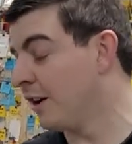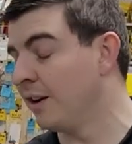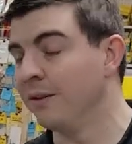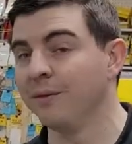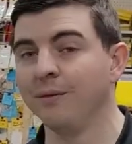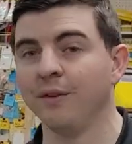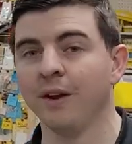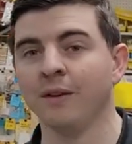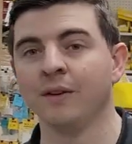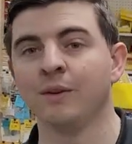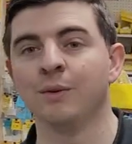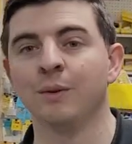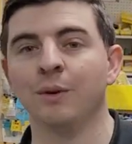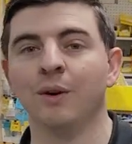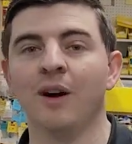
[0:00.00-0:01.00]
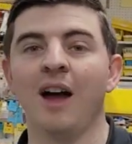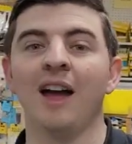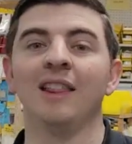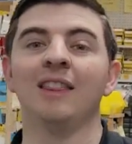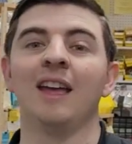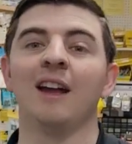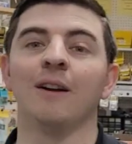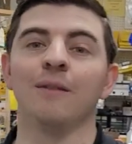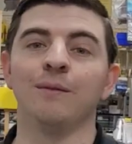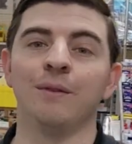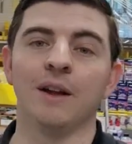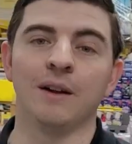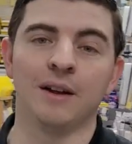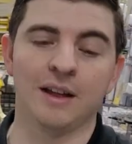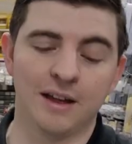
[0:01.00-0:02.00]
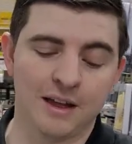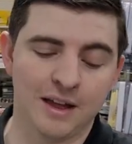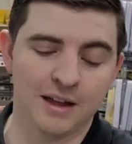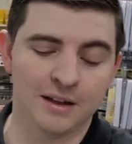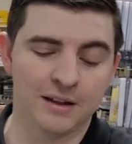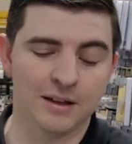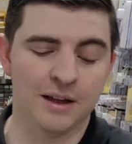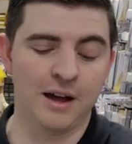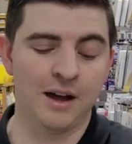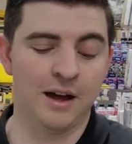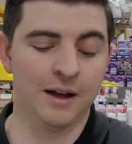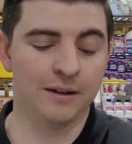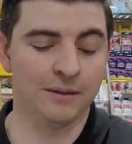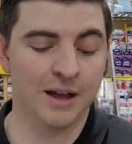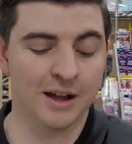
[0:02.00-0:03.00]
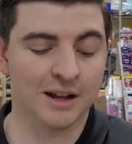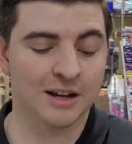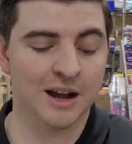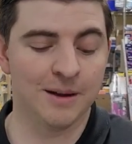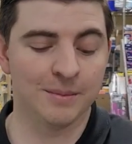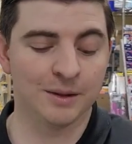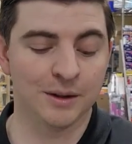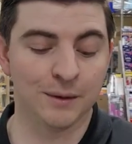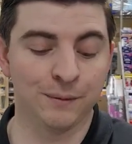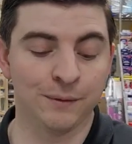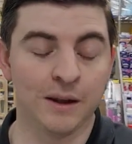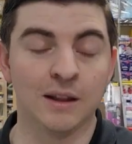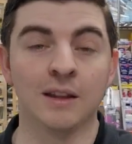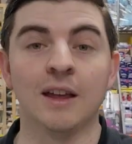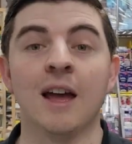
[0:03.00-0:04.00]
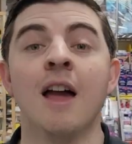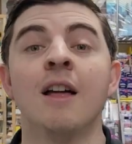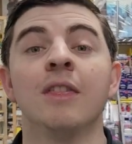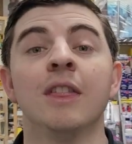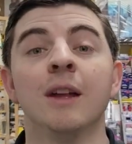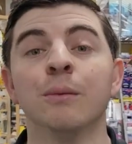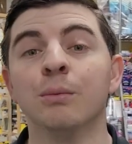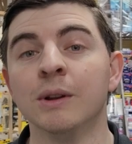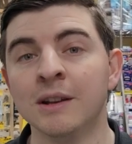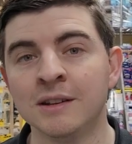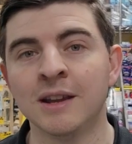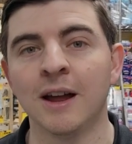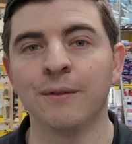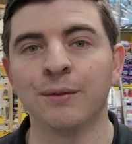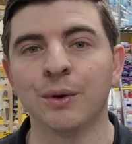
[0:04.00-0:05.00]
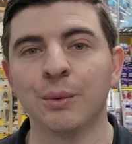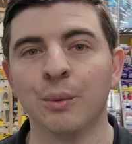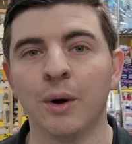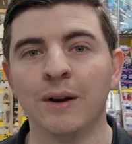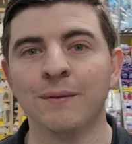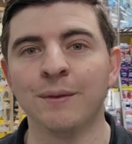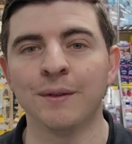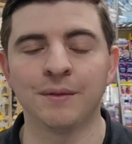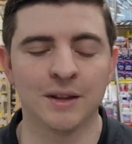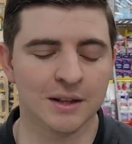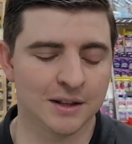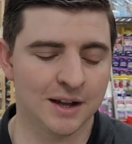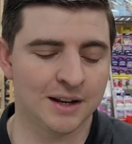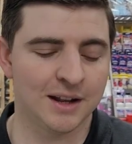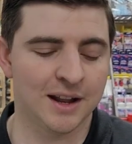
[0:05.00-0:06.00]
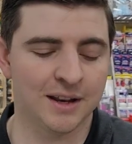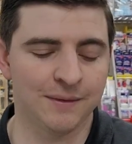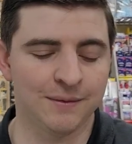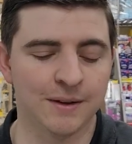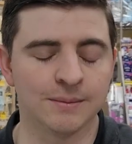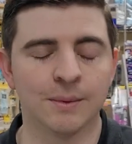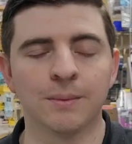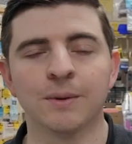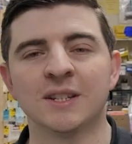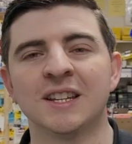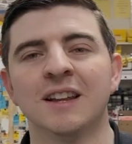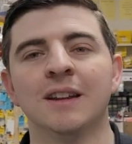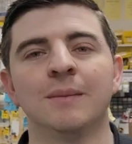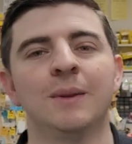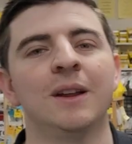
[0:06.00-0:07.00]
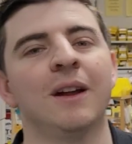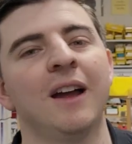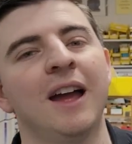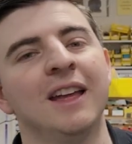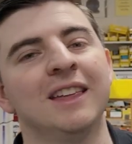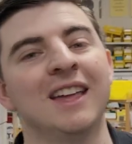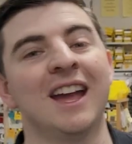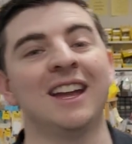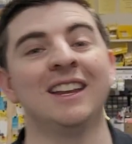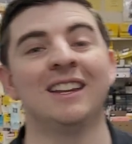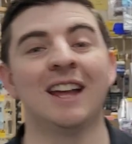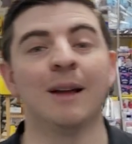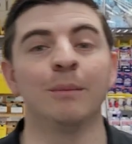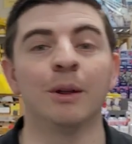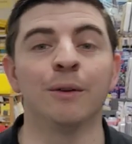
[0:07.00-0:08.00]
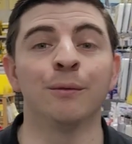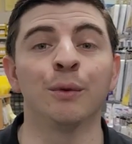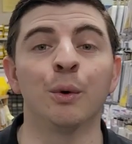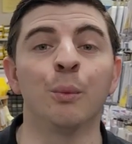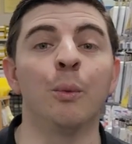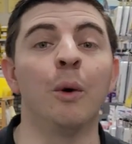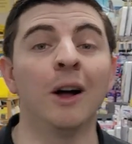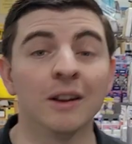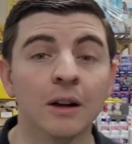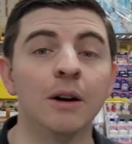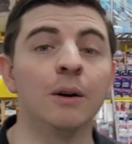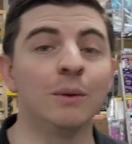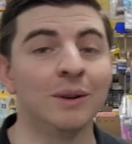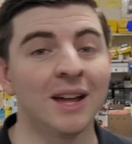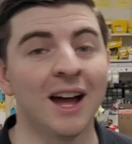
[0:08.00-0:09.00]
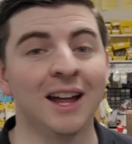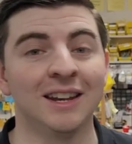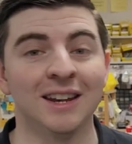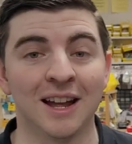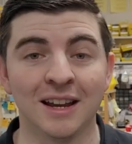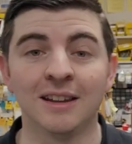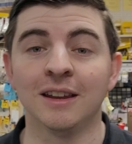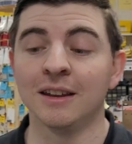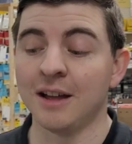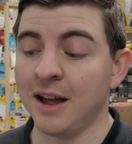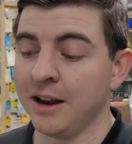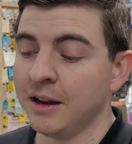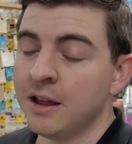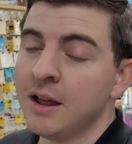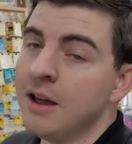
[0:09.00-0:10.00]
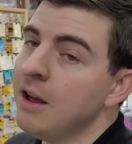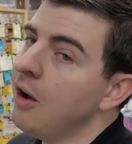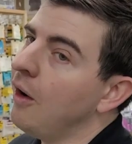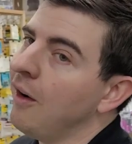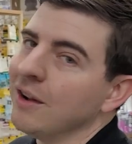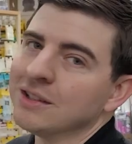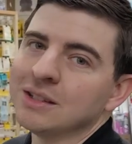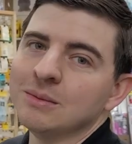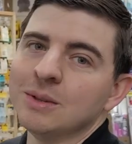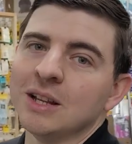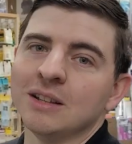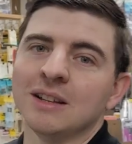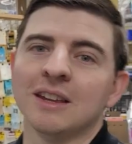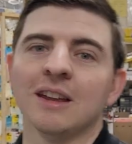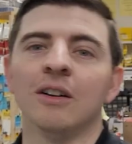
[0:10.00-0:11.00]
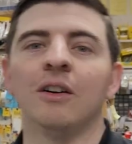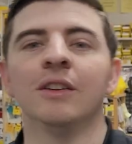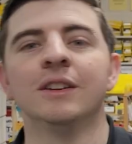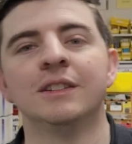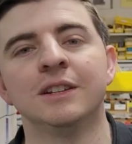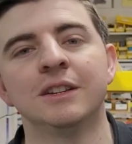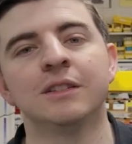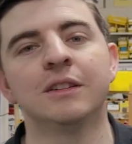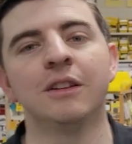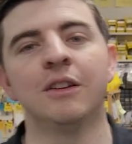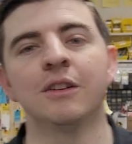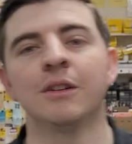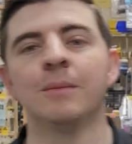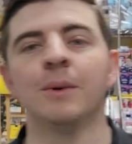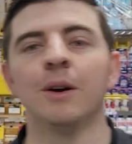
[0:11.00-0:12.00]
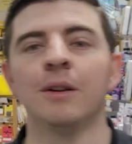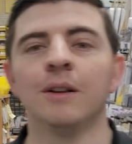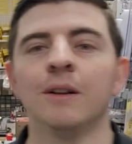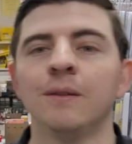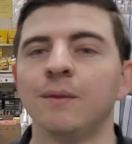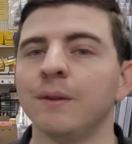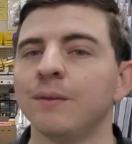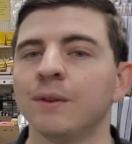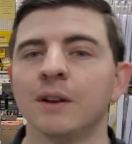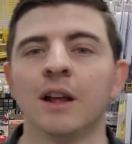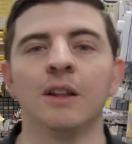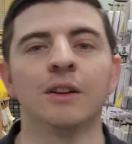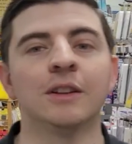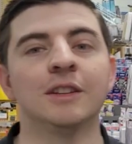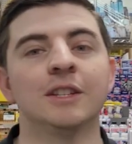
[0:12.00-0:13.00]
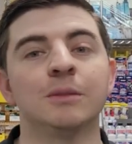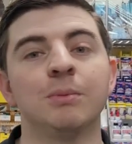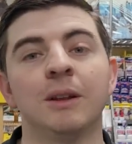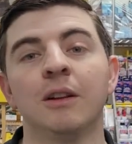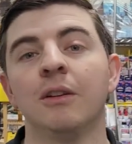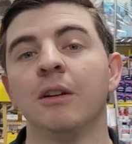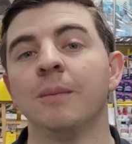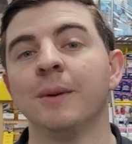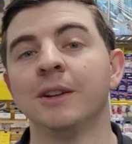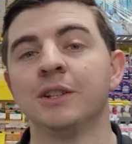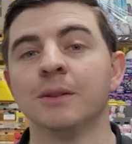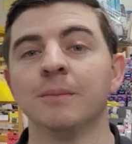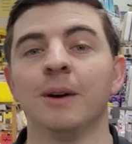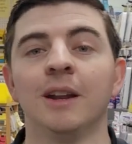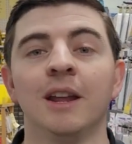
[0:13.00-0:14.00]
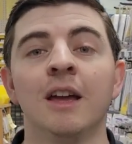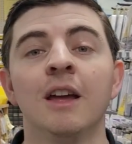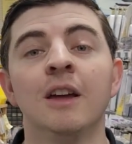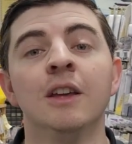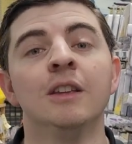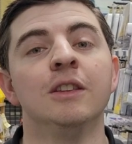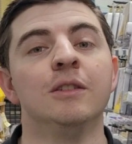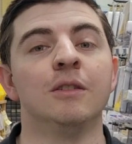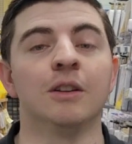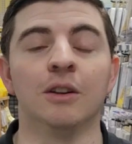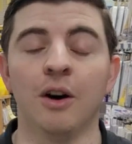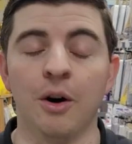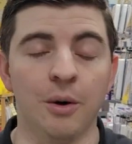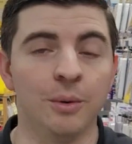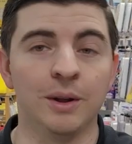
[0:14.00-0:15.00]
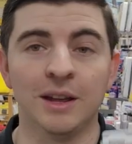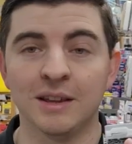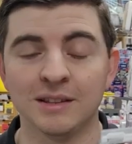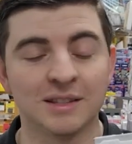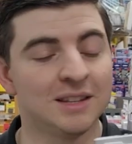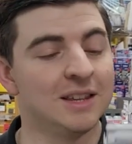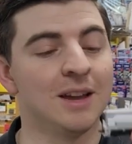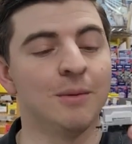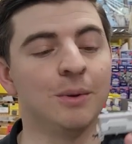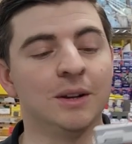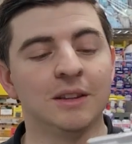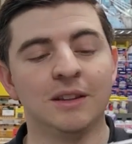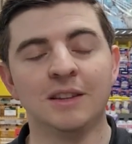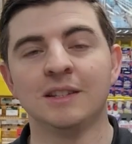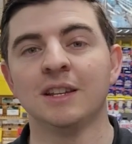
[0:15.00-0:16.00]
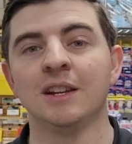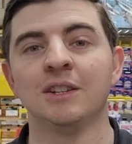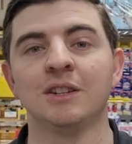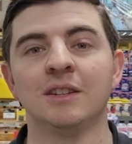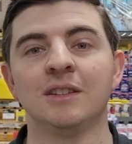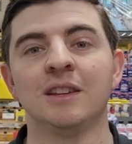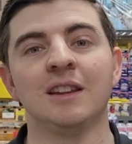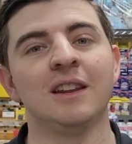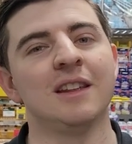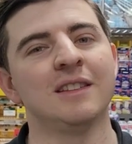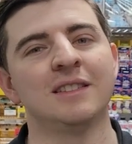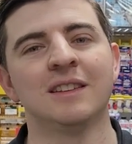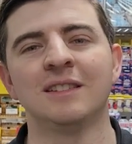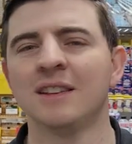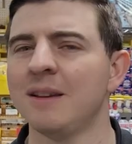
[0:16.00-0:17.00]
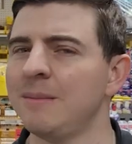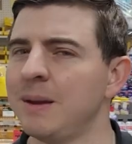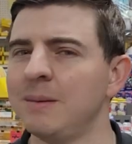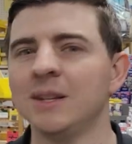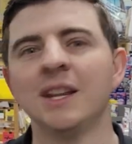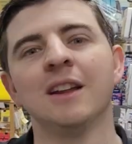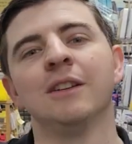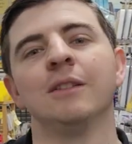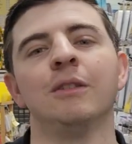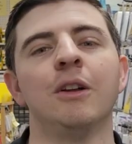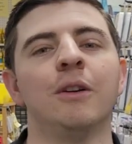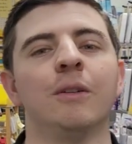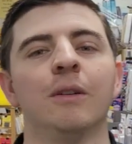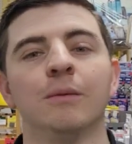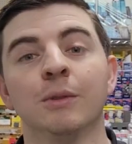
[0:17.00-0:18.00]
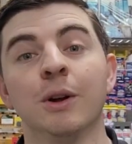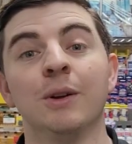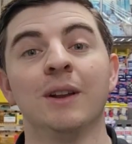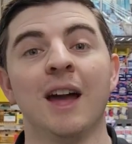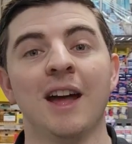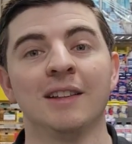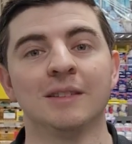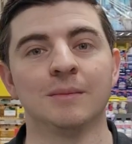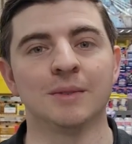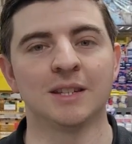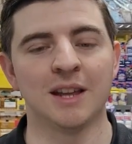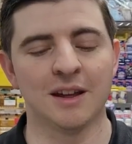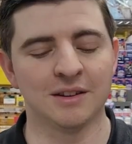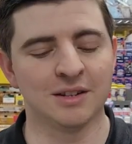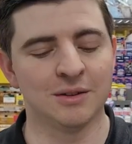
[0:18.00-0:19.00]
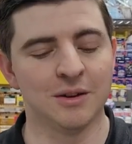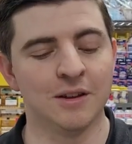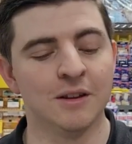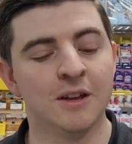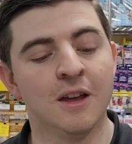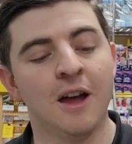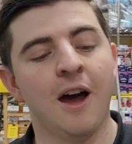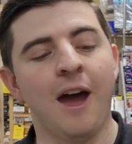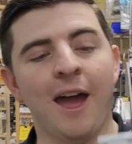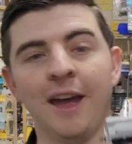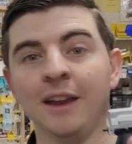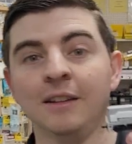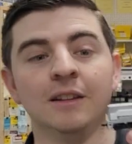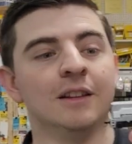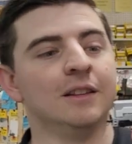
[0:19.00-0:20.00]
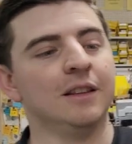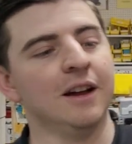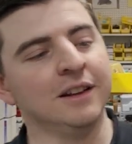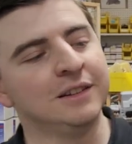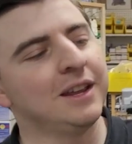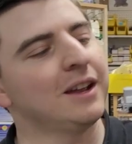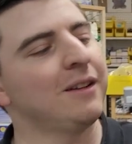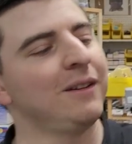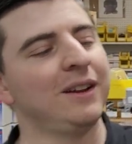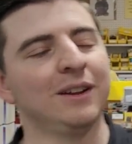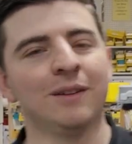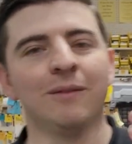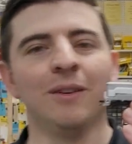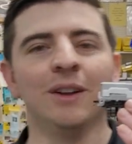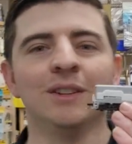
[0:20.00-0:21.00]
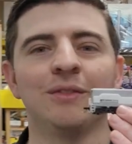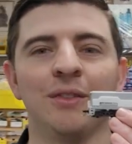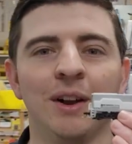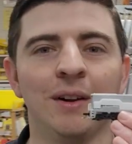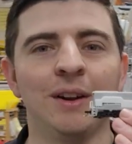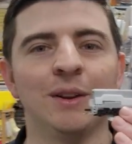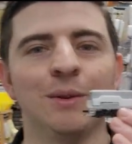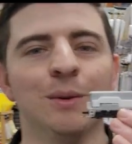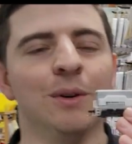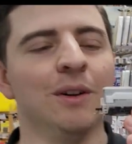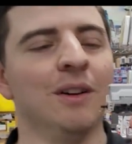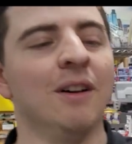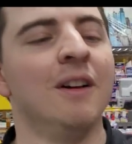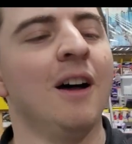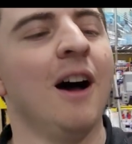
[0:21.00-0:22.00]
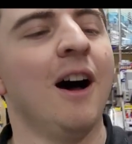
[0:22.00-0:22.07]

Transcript: are very cool, and they are very economically friendly. They retail for $159.95, but we're selling them here at Yankee Dabbler for $109.99. Awesome deal to get on a diesel locomotive. If you're not looking to spend a whole bunch of money, you can always get one of these engines in. As I said, maybe down the road, add some sound to it. And the undecorated one's very cool